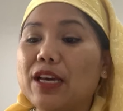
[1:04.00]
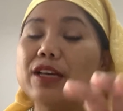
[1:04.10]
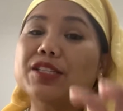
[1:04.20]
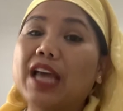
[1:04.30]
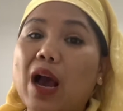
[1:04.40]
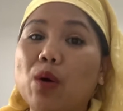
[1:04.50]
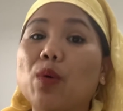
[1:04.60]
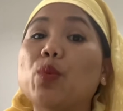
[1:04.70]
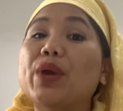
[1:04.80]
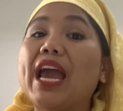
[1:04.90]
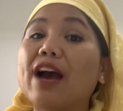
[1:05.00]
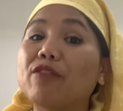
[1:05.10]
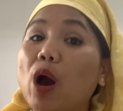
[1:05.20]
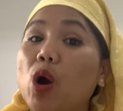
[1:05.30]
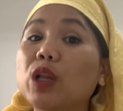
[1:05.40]
so we have
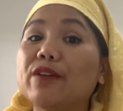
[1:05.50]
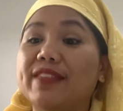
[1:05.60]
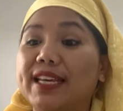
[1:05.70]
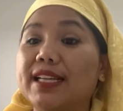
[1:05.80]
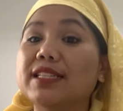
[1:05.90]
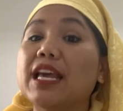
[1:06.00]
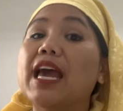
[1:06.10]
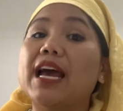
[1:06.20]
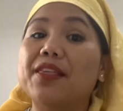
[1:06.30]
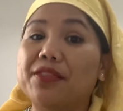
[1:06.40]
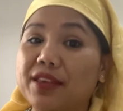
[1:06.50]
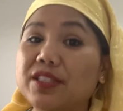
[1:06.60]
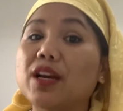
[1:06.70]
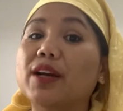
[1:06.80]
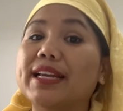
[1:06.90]
all of this and these
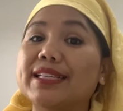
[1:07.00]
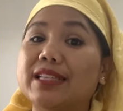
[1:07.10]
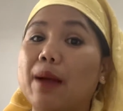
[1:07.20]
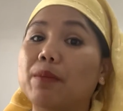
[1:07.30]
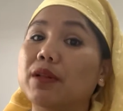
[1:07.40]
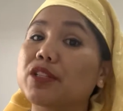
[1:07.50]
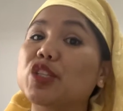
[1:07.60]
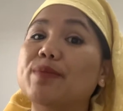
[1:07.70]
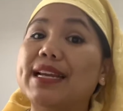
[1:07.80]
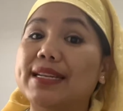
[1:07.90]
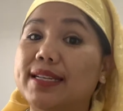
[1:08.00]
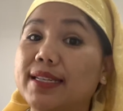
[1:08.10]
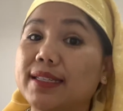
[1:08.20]
are the examples of the d